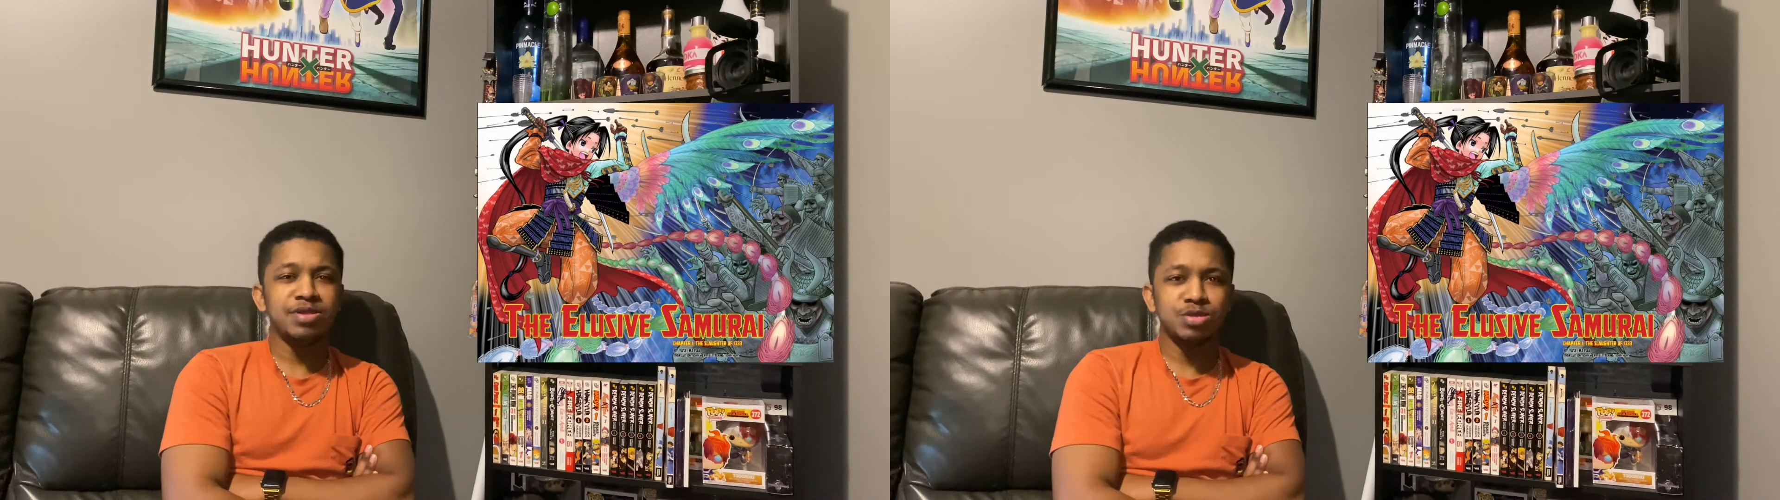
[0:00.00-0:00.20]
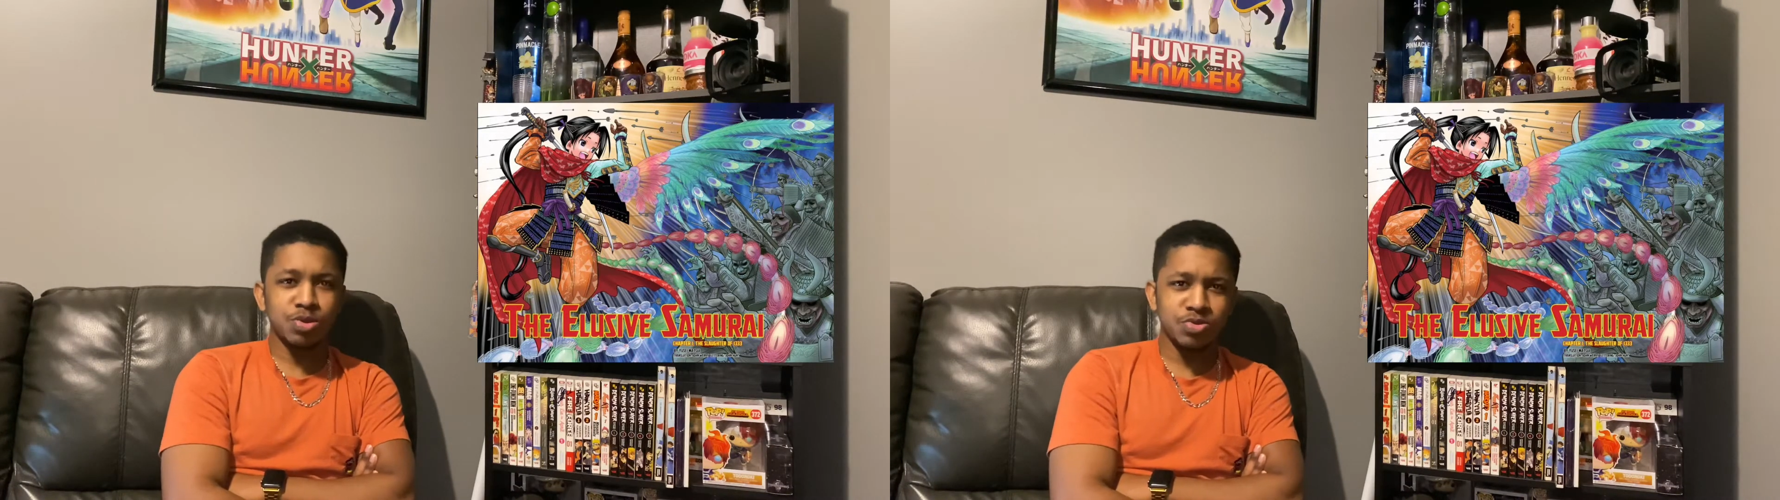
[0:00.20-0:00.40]

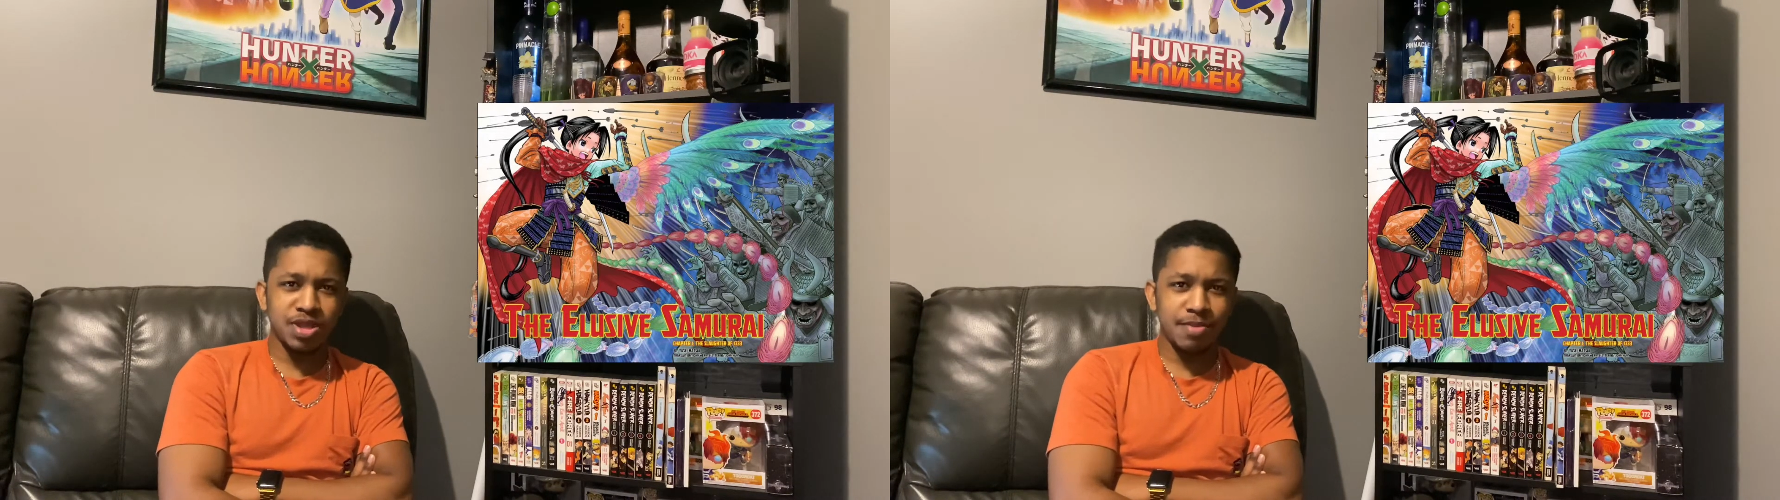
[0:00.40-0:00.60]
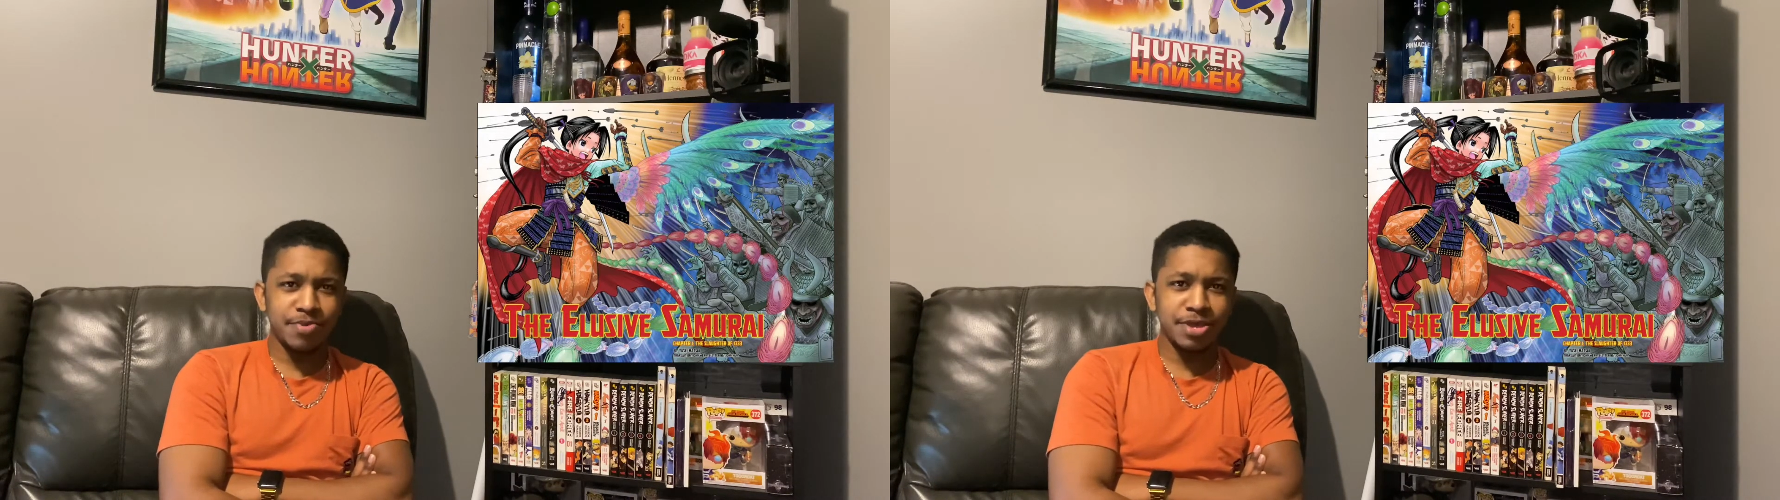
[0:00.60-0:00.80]
so you're
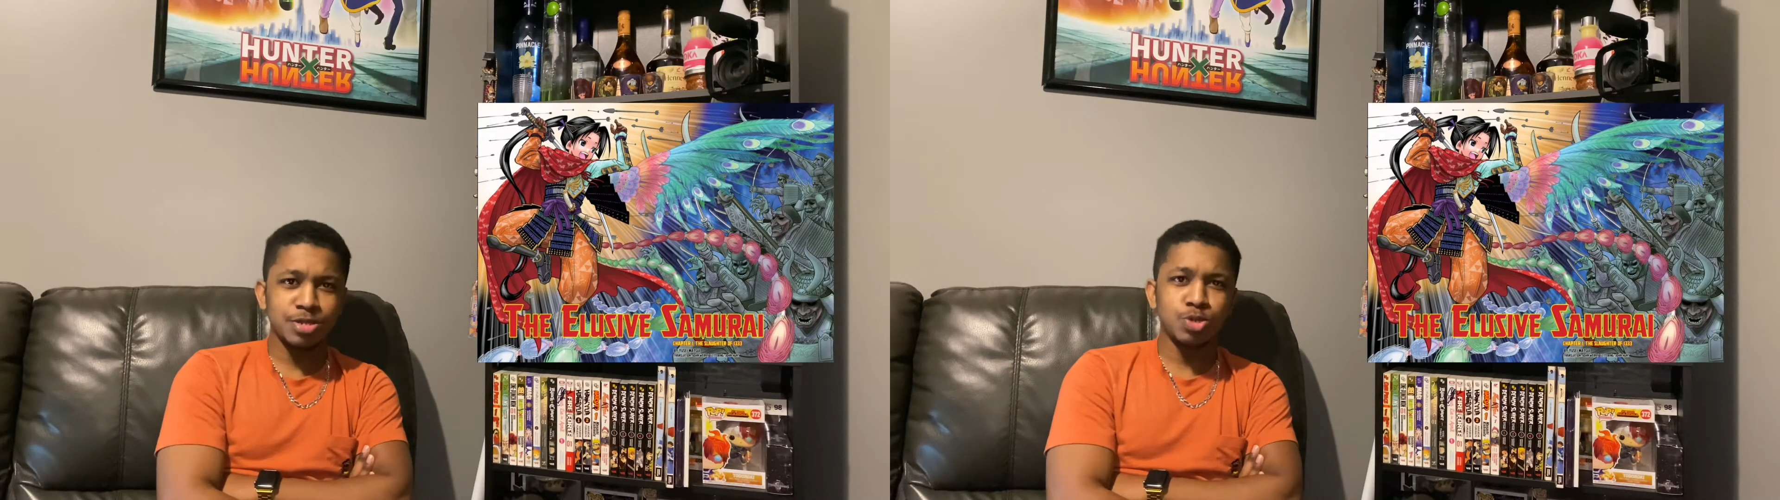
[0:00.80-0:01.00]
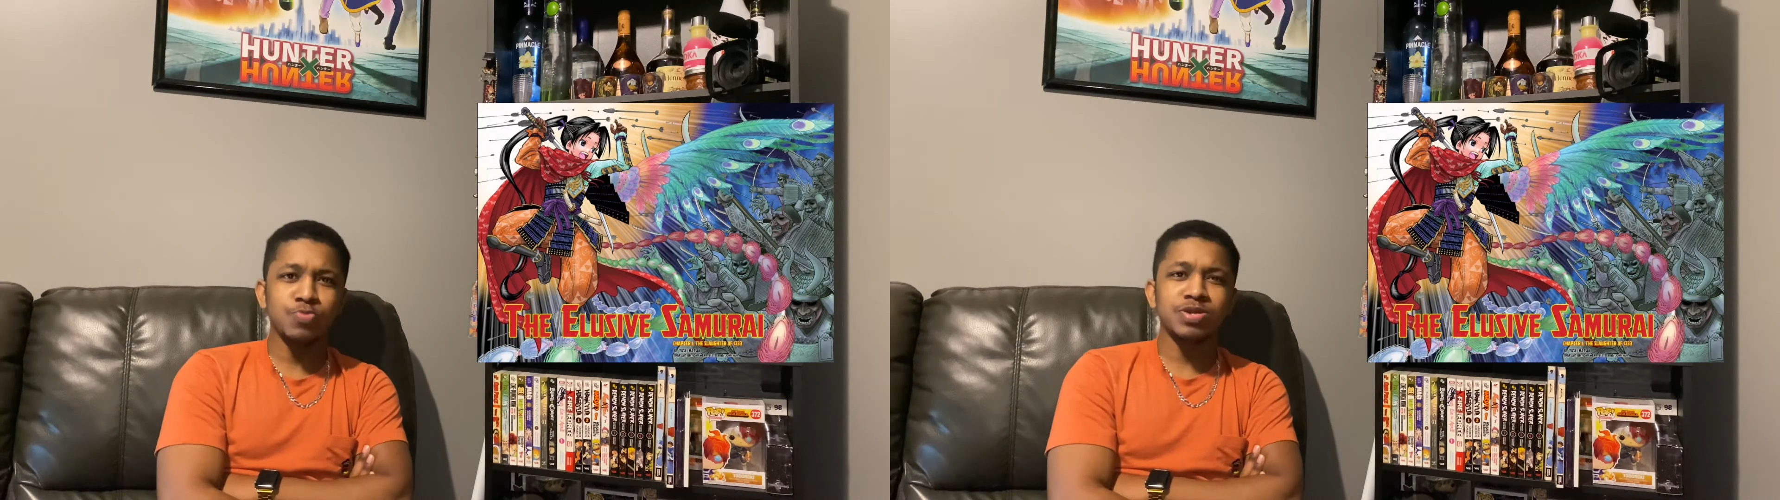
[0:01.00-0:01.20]
not paying
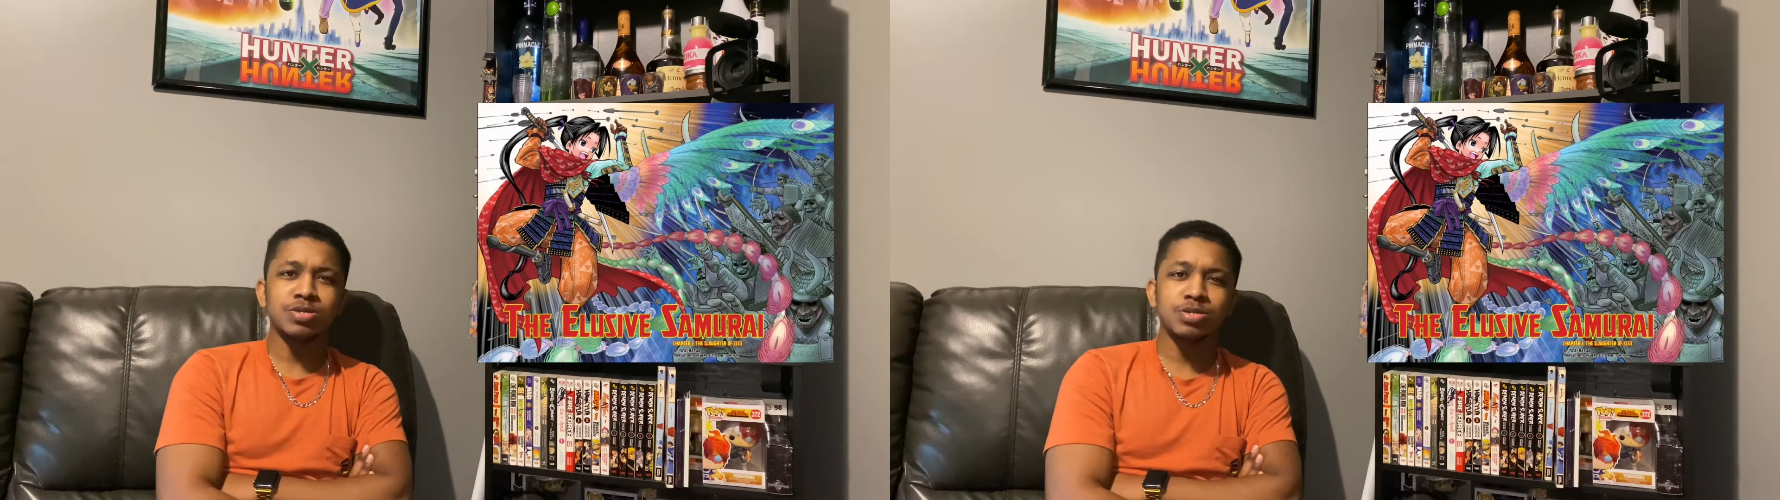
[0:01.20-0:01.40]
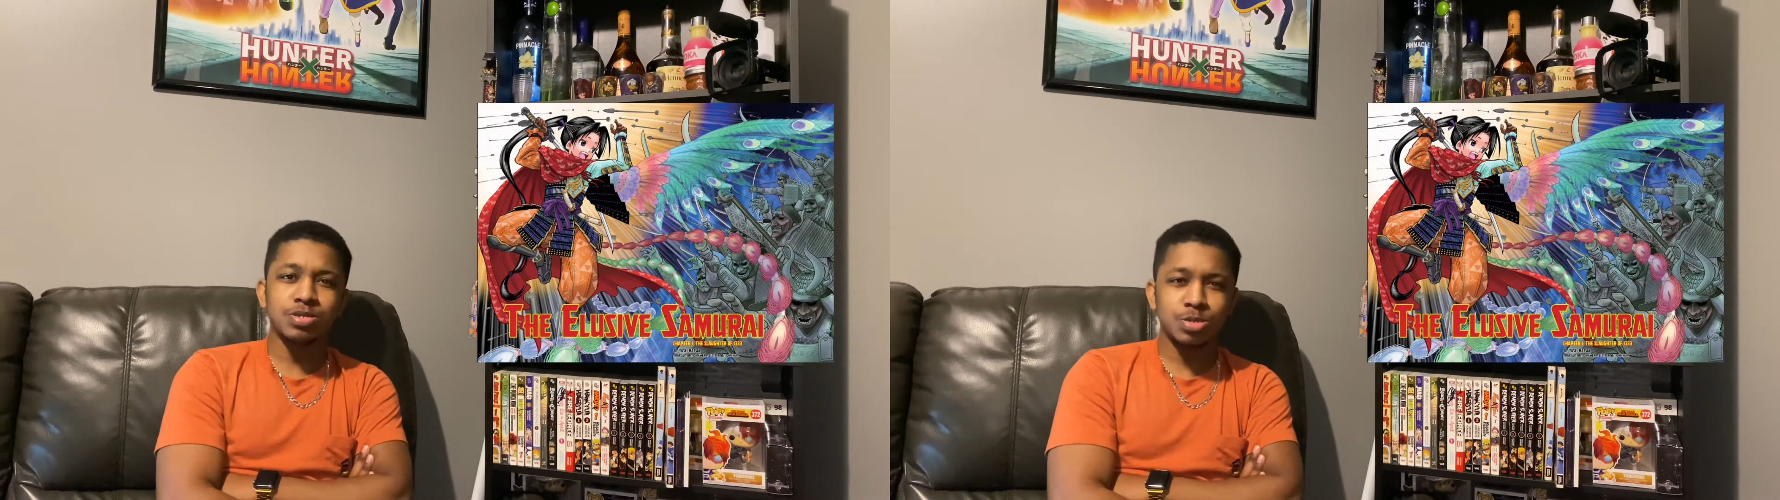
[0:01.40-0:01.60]
too much
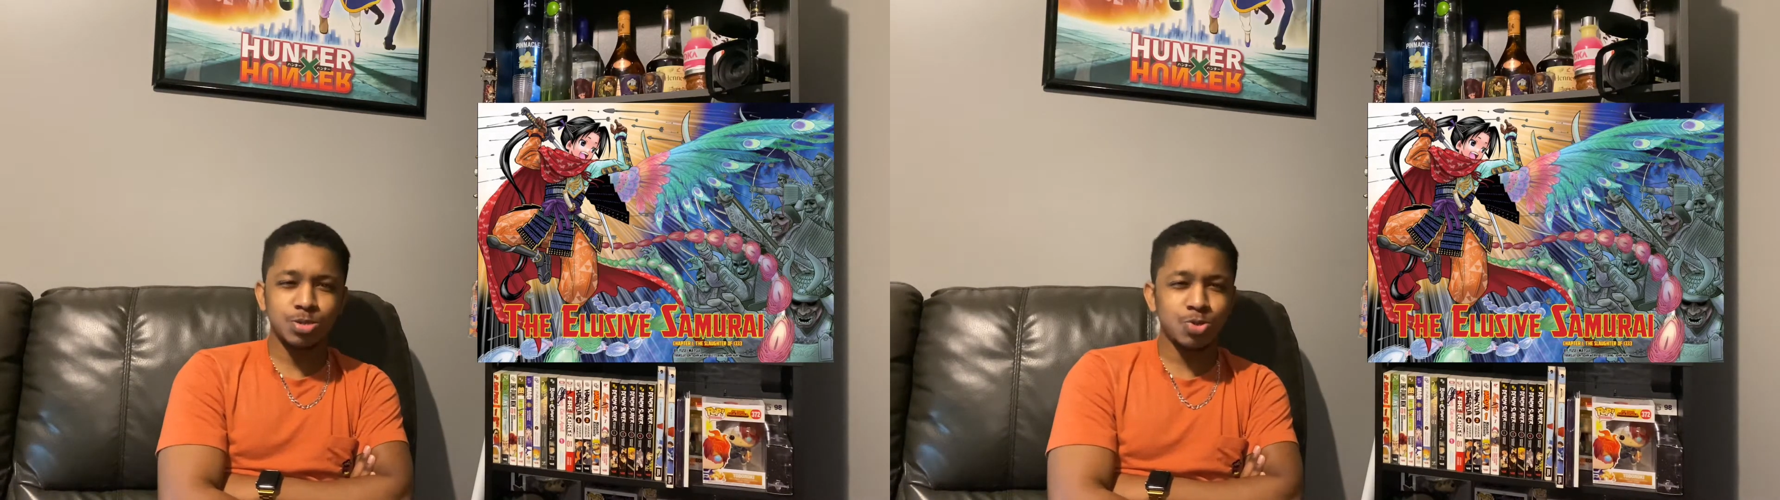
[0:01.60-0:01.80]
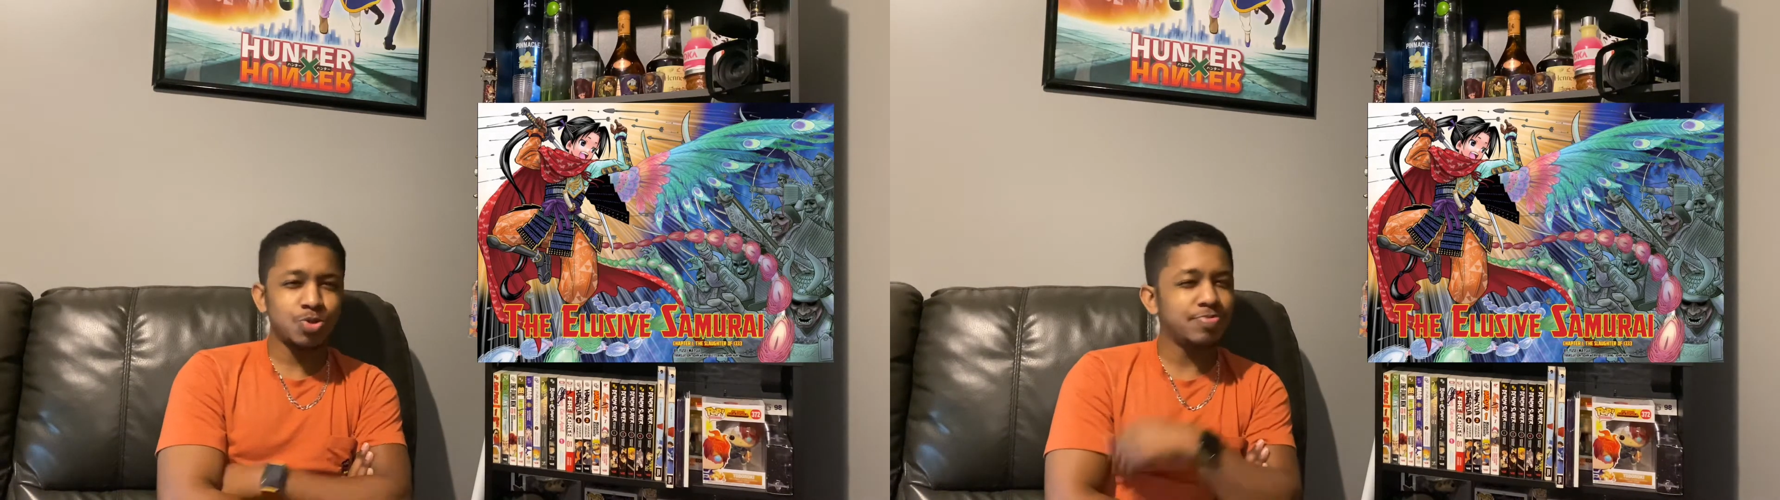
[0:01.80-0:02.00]
attention to him.